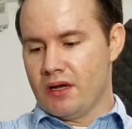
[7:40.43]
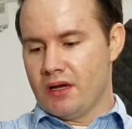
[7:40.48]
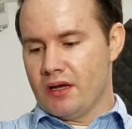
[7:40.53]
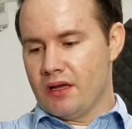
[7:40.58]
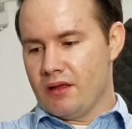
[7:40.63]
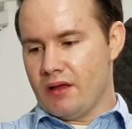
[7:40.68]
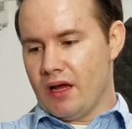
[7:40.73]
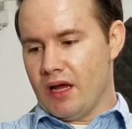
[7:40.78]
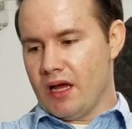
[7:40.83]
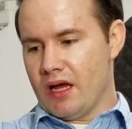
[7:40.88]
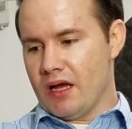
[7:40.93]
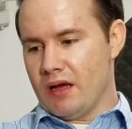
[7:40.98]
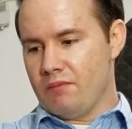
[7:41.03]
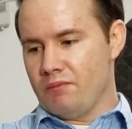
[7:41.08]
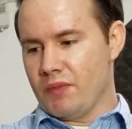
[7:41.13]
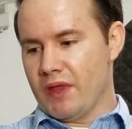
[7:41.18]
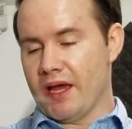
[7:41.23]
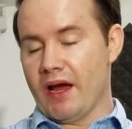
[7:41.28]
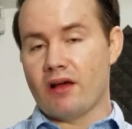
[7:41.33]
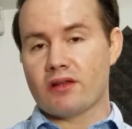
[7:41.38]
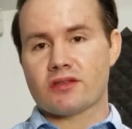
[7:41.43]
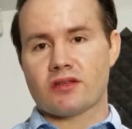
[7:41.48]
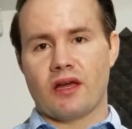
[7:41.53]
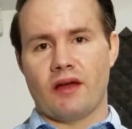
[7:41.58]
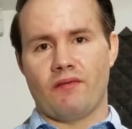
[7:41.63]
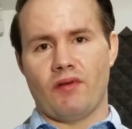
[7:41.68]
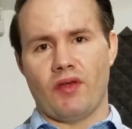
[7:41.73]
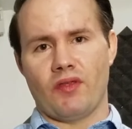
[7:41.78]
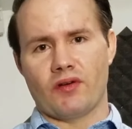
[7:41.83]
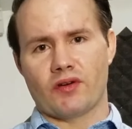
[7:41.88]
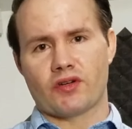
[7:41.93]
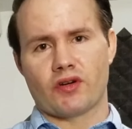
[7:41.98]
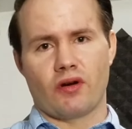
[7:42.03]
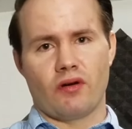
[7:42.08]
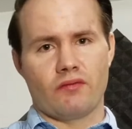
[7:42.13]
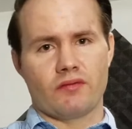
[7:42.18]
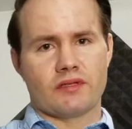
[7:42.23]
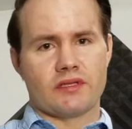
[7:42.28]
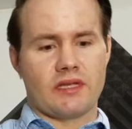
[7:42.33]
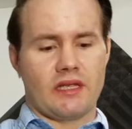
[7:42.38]
They also have other
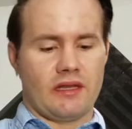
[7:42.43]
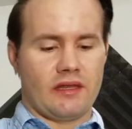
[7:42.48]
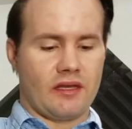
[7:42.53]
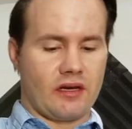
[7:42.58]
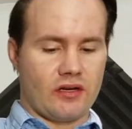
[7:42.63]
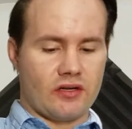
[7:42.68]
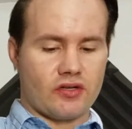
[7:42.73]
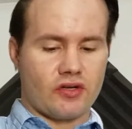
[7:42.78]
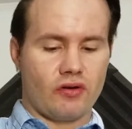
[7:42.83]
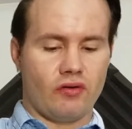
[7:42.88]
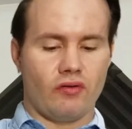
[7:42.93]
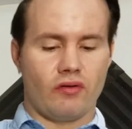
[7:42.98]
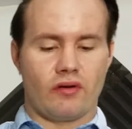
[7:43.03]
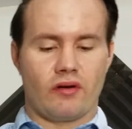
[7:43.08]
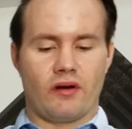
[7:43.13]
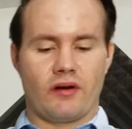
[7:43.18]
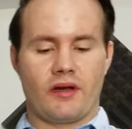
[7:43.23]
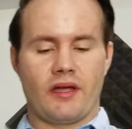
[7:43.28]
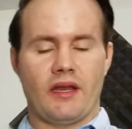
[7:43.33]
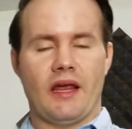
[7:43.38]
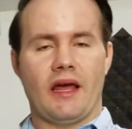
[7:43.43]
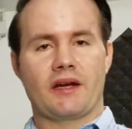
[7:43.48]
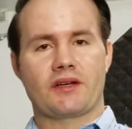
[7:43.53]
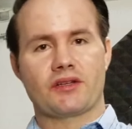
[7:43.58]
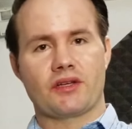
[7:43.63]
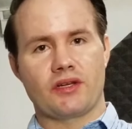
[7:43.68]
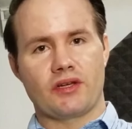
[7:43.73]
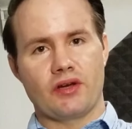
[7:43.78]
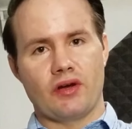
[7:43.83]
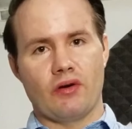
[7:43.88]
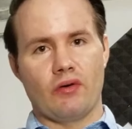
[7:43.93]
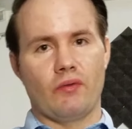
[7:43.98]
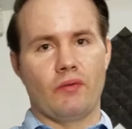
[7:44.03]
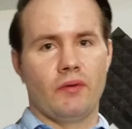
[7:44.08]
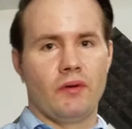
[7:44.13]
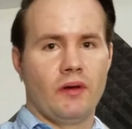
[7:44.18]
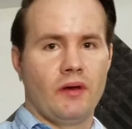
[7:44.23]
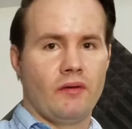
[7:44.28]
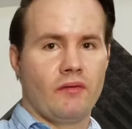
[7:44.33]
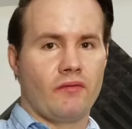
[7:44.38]
drones that the controller can actually go
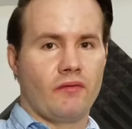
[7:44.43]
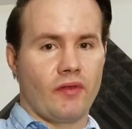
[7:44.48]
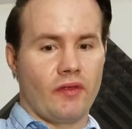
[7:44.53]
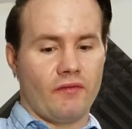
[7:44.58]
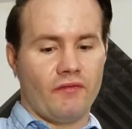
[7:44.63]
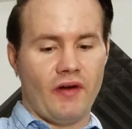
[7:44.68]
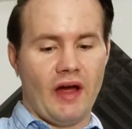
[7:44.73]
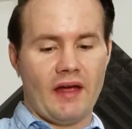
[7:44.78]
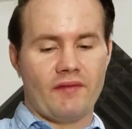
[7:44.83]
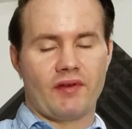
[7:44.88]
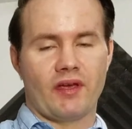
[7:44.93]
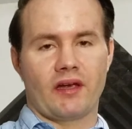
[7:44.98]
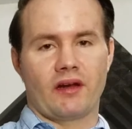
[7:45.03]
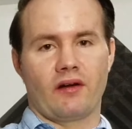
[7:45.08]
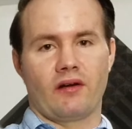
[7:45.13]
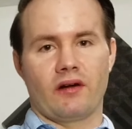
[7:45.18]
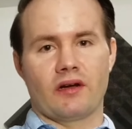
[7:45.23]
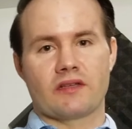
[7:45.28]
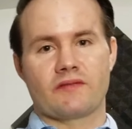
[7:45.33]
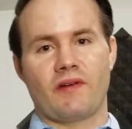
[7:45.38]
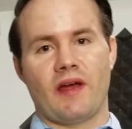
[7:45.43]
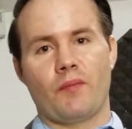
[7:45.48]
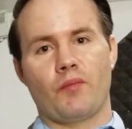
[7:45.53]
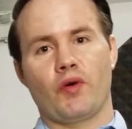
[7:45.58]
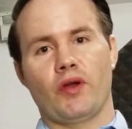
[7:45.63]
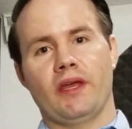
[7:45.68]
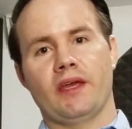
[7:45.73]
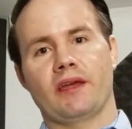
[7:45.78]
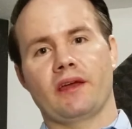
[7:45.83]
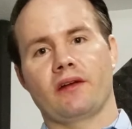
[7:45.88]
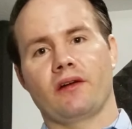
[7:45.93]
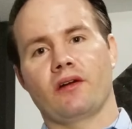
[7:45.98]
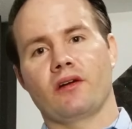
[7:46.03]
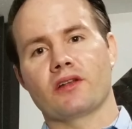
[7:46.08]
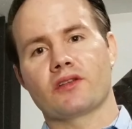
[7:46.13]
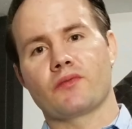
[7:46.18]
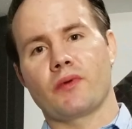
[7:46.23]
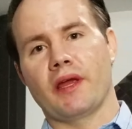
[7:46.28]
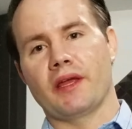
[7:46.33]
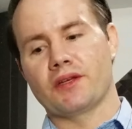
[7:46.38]
with a 5.8
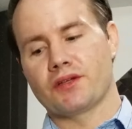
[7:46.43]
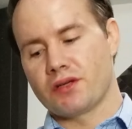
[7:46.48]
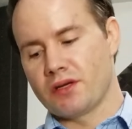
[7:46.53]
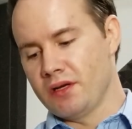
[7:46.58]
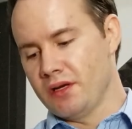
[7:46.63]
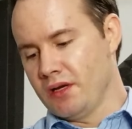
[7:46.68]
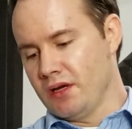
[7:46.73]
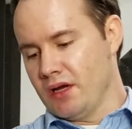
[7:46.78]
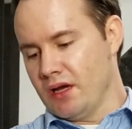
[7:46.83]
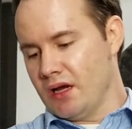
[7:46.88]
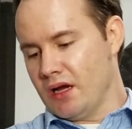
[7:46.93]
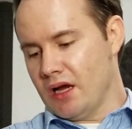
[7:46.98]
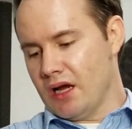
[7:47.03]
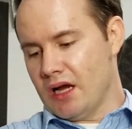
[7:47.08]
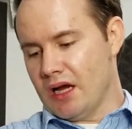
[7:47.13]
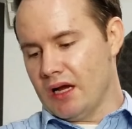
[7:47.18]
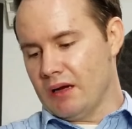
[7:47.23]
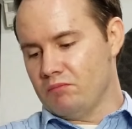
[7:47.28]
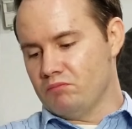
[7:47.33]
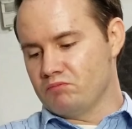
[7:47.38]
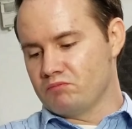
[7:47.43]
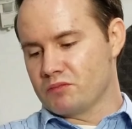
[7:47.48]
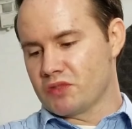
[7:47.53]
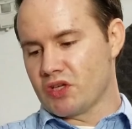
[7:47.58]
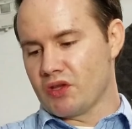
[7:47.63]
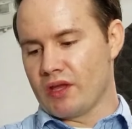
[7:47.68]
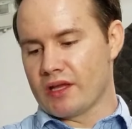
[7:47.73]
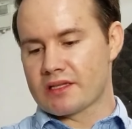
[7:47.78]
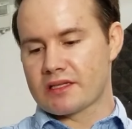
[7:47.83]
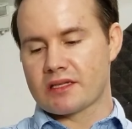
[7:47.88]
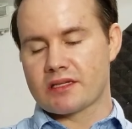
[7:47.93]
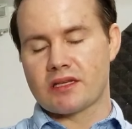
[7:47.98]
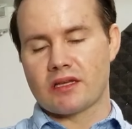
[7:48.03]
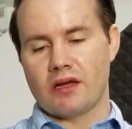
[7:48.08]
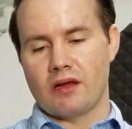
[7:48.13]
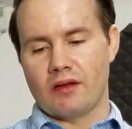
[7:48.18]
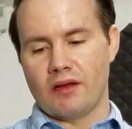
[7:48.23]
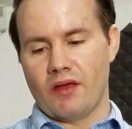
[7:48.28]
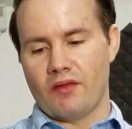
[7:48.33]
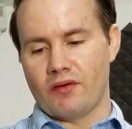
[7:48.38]
gigahertz range. So that's
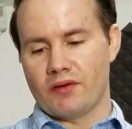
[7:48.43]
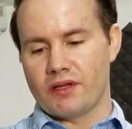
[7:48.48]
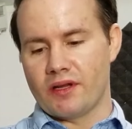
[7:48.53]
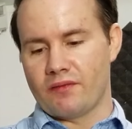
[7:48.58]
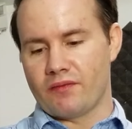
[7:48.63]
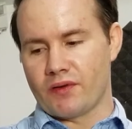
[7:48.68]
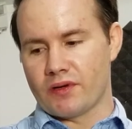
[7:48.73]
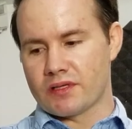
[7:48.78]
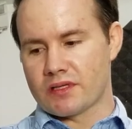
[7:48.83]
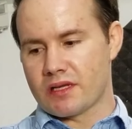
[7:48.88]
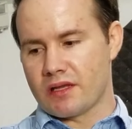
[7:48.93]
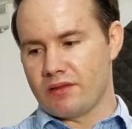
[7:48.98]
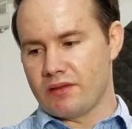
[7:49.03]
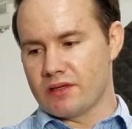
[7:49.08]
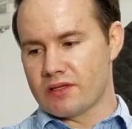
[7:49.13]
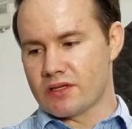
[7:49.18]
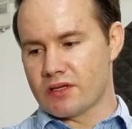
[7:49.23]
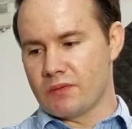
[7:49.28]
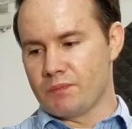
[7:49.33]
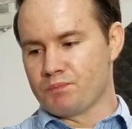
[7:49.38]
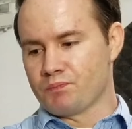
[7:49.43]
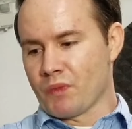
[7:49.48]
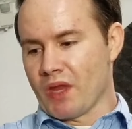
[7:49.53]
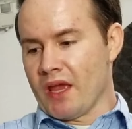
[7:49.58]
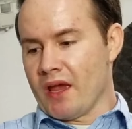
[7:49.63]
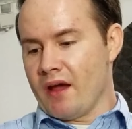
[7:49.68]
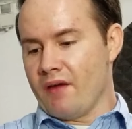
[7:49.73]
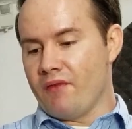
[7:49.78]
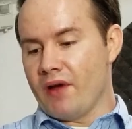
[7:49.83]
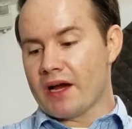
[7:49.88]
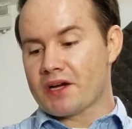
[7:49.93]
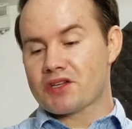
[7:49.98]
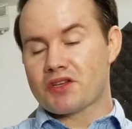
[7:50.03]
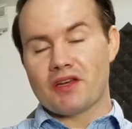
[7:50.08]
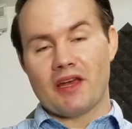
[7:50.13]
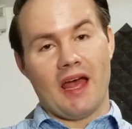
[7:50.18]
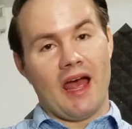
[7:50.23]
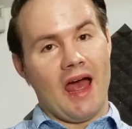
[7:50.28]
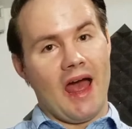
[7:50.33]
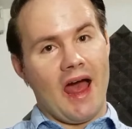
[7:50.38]
another difference in these two. I've actually
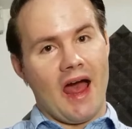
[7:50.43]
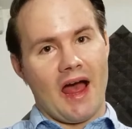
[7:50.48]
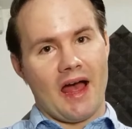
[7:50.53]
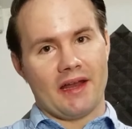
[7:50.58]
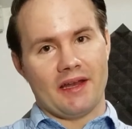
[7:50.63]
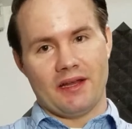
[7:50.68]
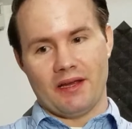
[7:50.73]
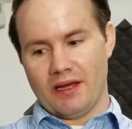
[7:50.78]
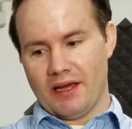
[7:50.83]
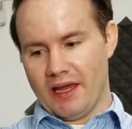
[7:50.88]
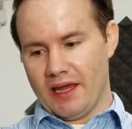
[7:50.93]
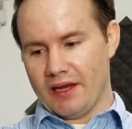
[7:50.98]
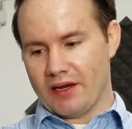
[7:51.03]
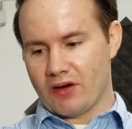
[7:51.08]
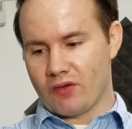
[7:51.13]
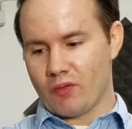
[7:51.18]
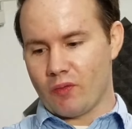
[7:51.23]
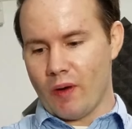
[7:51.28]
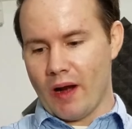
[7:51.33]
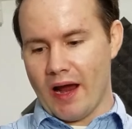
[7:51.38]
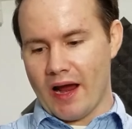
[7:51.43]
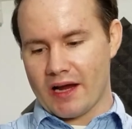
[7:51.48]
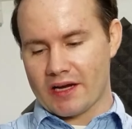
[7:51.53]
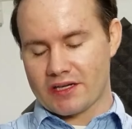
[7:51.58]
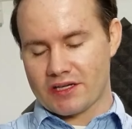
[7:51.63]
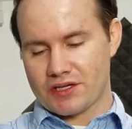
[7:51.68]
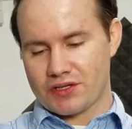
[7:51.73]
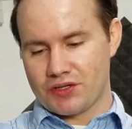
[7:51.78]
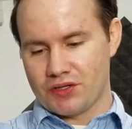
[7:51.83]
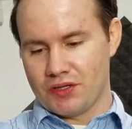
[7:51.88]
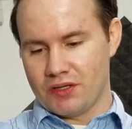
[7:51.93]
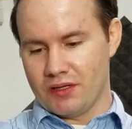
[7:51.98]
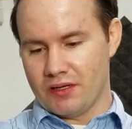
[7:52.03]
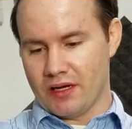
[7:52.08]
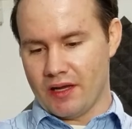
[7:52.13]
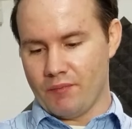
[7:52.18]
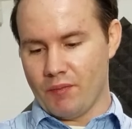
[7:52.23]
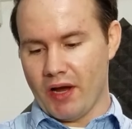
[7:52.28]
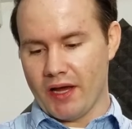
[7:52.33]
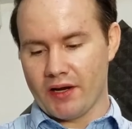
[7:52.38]
had a
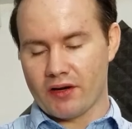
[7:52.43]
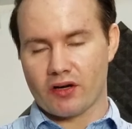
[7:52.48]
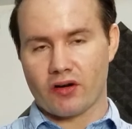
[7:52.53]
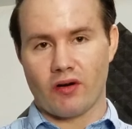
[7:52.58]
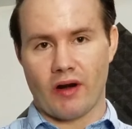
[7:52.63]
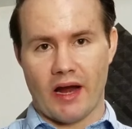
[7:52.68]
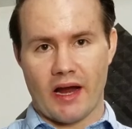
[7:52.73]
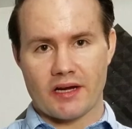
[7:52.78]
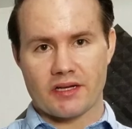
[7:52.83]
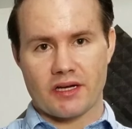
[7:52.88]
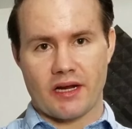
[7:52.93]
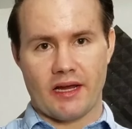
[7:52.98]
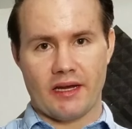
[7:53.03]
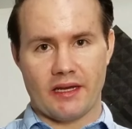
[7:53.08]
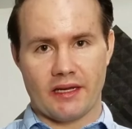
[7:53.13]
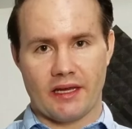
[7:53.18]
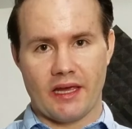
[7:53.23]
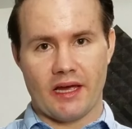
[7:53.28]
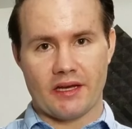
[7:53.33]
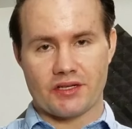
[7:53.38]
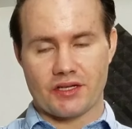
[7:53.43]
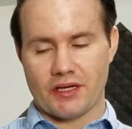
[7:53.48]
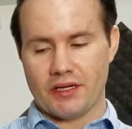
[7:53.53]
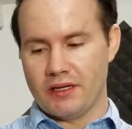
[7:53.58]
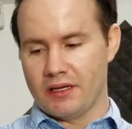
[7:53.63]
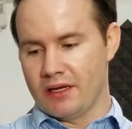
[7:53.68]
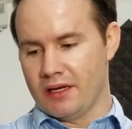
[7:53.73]
minor crash. I had to catch it.